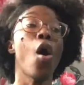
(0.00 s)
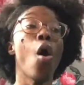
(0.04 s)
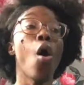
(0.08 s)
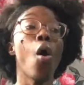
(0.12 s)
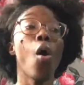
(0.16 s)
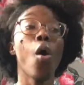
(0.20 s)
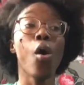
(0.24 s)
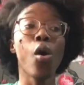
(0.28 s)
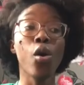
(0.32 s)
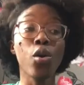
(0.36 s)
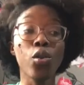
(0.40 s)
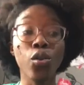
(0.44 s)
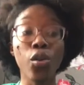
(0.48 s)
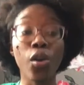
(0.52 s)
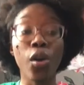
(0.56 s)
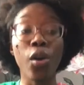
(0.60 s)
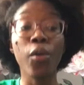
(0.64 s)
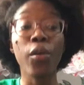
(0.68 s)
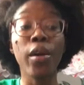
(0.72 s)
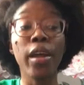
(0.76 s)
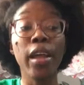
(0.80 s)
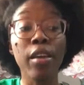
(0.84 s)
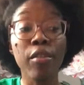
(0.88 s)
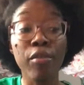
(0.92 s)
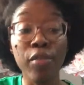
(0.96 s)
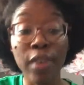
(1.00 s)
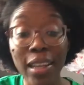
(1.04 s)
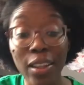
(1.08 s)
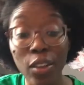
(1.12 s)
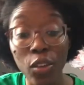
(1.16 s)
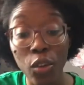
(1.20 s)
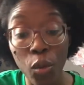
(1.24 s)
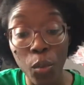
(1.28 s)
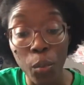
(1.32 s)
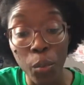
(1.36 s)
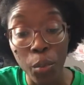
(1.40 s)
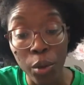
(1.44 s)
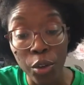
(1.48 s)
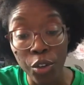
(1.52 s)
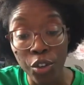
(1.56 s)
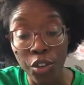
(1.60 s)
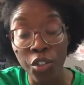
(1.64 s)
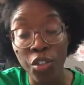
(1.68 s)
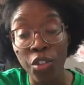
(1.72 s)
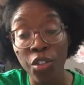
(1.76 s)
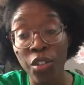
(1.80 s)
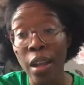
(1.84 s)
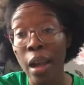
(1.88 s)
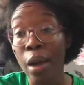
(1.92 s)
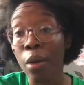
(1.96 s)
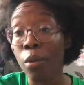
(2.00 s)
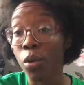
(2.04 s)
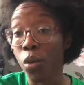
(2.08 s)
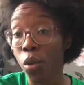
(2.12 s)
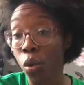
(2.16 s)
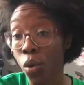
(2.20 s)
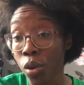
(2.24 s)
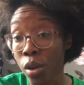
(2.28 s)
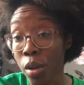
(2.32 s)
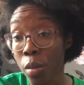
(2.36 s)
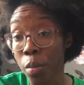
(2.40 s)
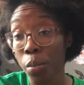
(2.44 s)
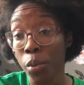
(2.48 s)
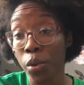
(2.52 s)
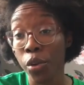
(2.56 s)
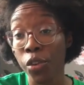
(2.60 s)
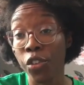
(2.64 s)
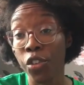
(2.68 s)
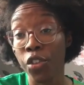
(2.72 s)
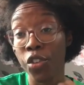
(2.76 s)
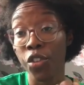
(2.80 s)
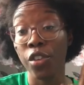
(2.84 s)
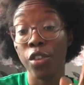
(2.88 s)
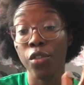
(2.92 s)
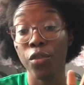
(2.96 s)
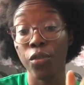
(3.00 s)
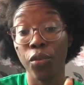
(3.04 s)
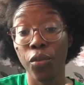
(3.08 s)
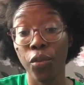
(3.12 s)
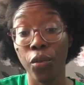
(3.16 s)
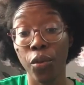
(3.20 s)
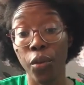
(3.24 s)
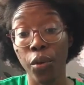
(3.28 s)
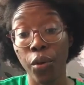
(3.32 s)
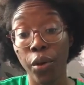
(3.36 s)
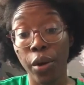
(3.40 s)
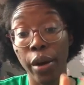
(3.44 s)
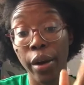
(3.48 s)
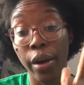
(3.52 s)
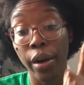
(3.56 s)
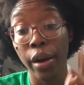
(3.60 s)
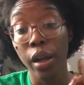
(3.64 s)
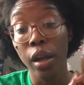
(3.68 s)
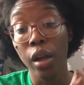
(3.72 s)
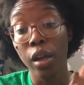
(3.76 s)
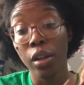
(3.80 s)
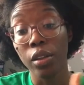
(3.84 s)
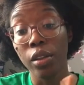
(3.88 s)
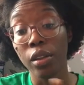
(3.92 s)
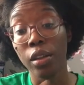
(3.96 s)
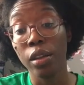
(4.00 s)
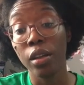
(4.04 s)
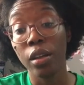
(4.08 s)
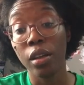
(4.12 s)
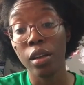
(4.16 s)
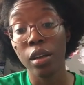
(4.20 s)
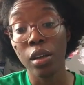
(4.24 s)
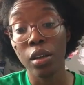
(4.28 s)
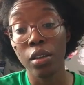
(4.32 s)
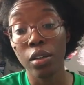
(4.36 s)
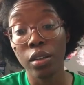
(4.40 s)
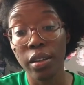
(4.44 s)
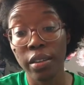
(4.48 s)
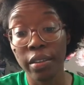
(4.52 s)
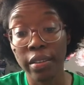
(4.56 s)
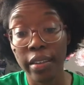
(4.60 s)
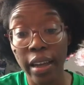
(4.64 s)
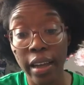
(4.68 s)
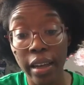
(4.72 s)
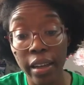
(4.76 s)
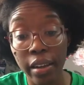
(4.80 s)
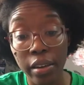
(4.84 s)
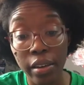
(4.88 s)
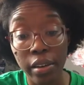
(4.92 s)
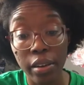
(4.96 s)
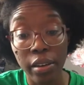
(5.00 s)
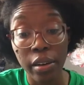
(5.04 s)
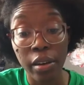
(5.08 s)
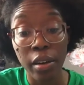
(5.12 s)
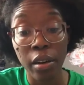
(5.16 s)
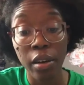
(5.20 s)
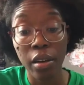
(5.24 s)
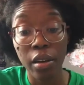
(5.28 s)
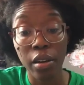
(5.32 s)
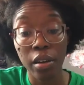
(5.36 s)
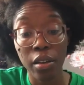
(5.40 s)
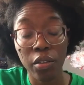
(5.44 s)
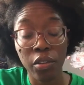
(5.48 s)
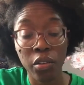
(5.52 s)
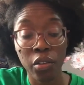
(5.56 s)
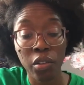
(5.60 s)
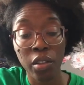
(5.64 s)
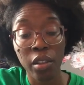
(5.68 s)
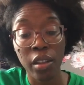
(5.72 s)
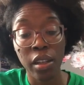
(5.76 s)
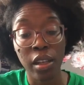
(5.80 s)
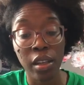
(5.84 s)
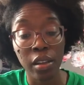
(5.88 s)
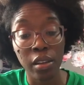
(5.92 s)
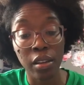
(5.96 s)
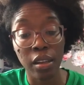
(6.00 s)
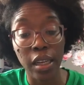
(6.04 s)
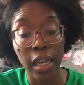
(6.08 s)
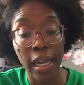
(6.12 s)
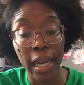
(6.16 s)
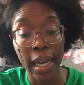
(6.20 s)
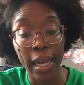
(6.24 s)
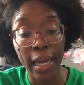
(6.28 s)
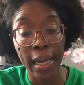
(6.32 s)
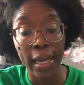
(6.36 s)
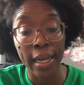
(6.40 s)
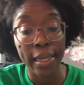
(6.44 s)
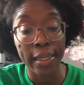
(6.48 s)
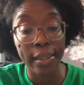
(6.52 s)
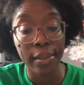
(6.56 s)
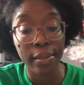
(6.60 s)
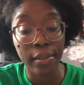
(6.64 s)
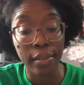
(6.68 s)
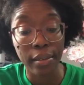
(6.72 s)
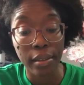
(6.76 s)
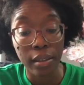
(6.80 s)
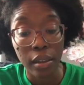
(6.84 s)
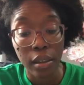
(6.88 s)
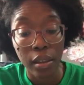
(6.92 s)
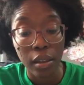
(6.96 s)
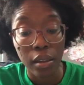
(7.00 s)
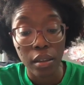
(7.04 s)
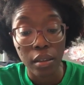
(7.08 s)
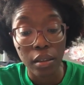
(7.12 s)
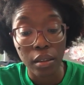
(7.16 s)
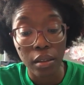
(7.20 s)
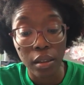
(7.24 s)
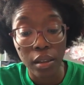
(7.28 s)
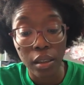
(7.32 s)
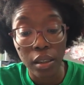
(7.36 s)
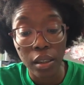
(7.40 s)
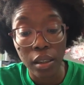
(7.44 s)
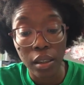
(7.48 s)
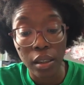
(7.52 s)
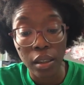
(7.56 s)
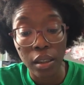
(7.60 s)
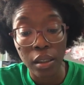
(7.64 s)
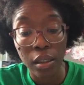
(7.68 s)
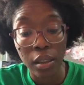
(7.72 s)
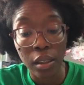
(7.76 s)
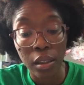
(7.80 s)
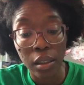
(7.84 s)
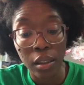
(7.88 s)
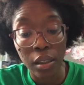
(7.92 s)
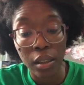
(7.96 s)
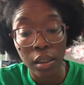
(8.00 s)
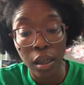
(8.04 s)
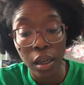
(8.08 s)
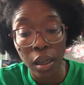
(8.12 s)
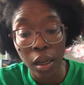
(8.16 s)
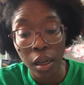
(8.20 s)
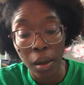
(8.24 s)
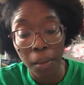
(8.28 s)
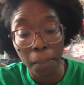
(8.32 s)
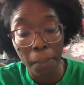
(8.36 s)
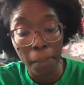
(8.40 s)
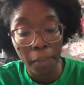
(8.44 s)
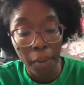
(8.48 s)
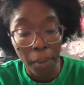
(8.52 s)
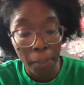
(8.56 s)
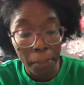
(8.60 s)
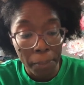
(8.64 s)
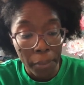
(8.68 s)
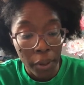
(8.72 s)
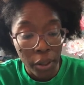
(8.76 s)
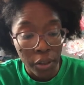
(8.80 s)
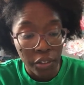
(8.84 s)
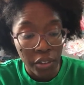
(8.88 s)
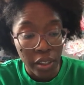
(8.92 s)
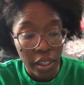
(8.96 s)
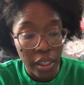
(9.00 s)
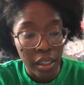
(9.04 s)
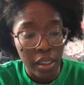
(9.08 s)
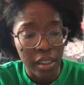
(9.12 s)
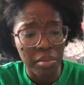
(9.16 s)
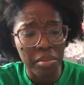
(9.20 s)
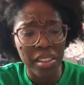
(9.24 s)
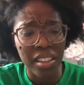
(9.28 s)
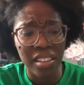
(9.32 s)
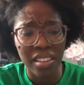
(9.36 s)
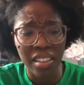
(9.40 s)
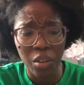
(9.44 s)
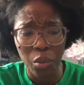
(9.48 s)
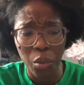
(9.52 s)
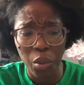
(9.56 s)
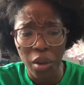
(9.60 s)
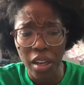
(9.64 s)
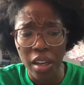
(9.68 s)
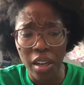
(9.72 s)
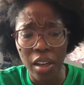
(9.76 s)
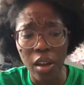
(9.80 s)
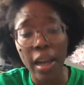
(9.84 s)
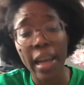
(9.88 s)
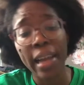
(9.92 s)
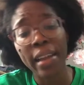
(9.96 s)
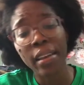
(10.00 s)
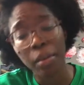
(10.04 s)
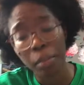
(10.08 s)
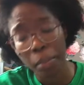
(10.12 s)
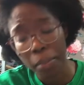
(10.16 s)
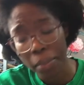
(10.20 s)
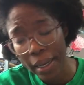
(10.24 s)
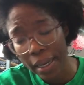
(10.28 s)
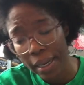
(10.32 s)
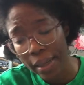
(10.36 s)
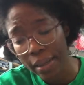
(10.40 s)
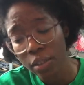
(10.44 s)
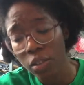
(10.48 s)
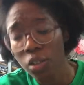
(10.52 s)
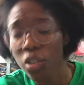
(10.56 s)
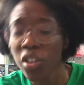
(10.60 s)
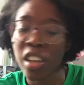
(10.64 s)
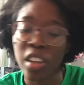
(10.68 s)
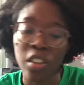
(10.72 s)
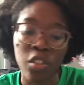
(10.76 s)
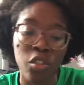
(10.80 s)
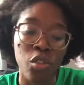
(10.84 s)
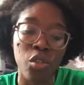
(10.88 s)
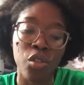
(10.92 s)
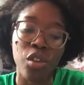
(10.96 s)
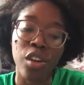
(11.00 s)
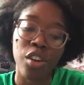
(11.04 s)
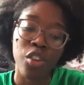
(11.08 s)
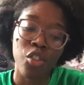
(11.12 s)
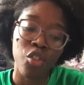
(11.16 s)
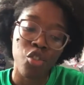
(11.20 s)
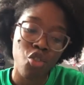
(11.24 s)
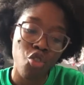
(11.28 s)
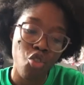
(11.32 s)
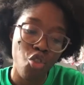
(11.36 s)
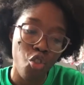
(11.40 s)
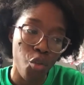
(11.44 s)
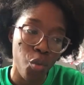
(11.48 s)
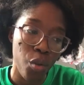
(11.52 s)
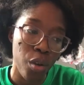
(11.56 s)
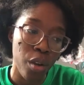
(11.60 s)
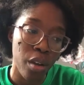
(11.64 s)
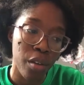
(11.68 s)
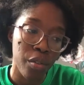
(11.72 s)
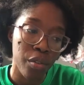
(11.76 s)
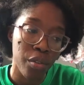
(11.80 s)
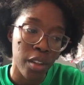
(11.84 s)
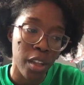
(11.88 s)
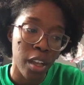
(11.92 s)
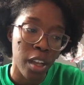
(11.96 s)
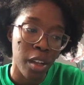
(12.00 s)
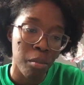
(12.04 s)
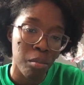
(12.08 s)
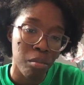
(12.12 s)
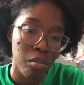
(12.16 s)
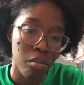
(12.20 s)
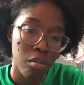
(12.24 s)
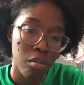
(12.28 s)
Although if I do purchase it, I would only purchase it for the designer snit and the bumper jacket, because I really, and the pants. Okay, so there's 3 of them.